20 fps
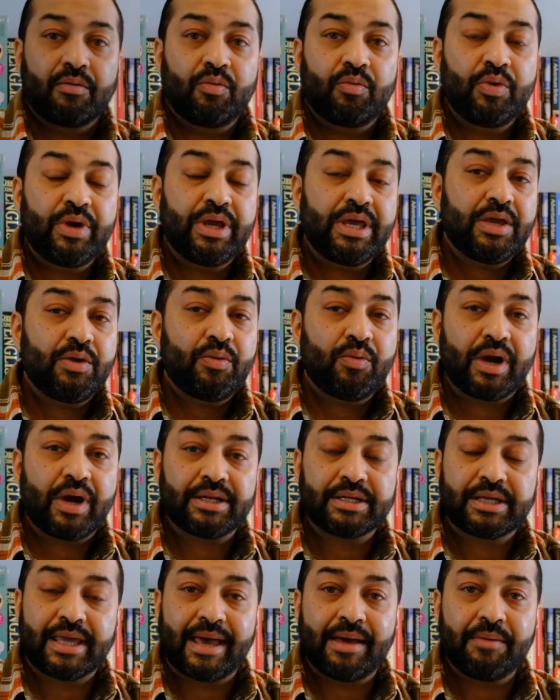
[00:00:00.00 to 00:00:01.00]
We
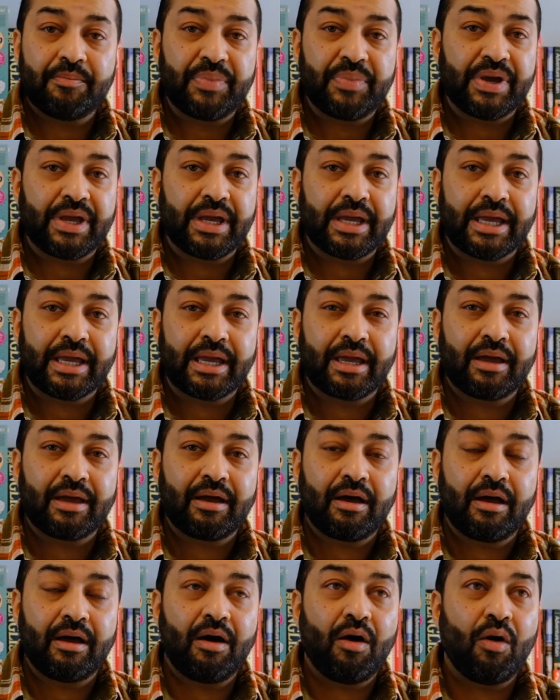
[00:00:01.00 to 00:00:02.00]
went
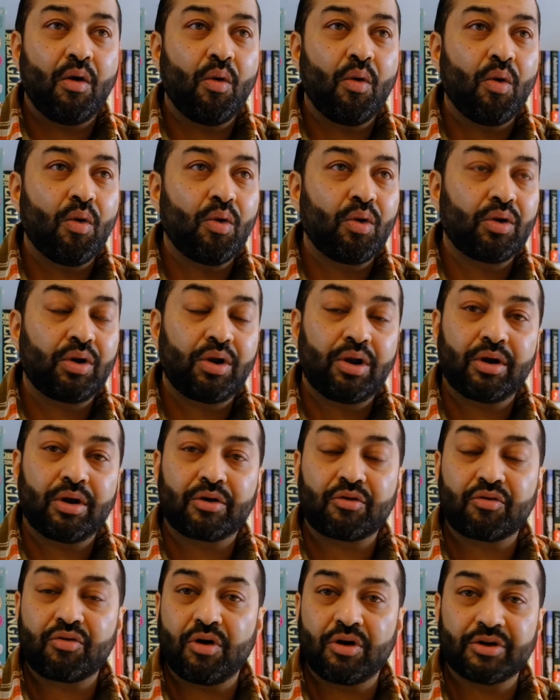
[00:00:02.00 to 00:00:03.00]
camping all
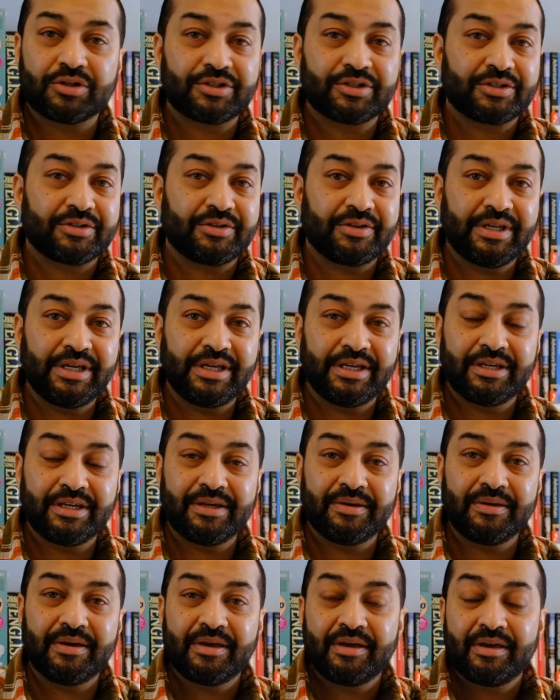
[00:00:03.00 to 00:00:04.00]
across the
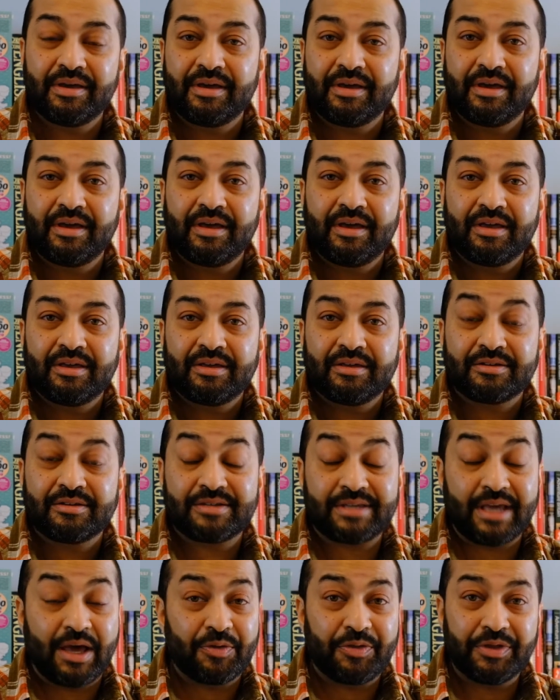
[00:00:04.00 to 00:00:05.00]

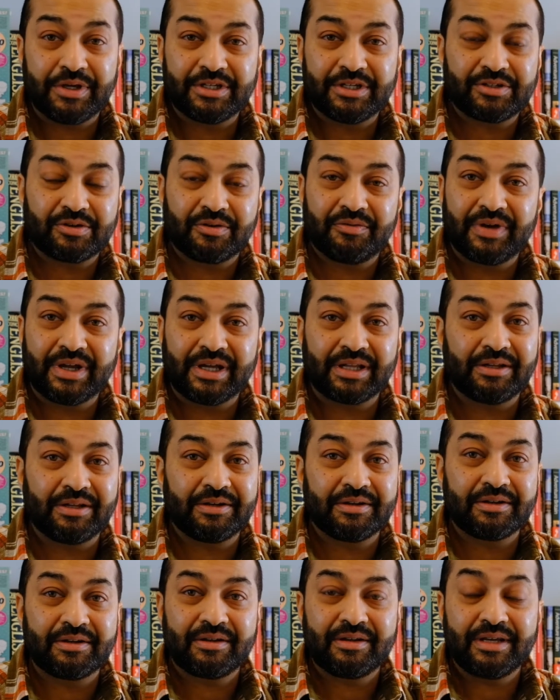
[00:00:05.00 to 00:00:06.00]
southeast of
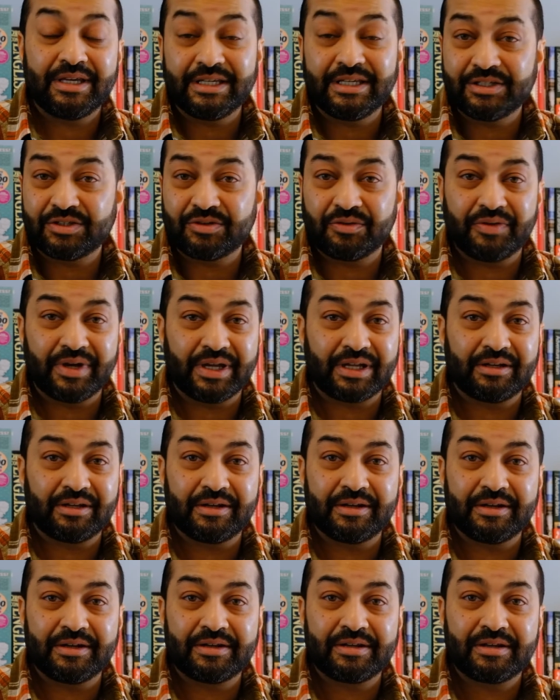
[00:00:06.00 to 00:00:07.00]
England, east of
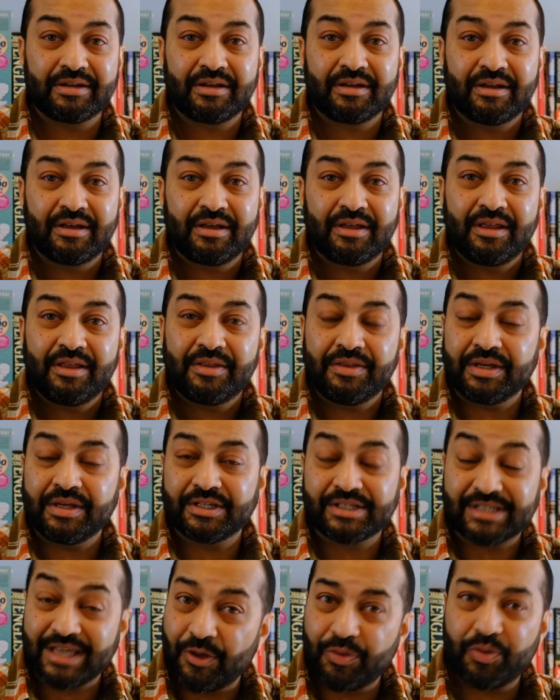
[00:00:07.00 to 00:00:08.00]
England, the
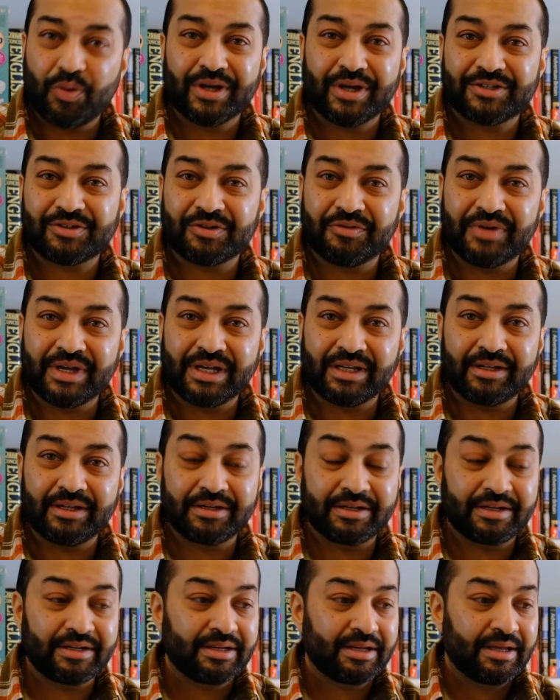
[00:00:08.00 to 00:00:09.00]
southwest of England,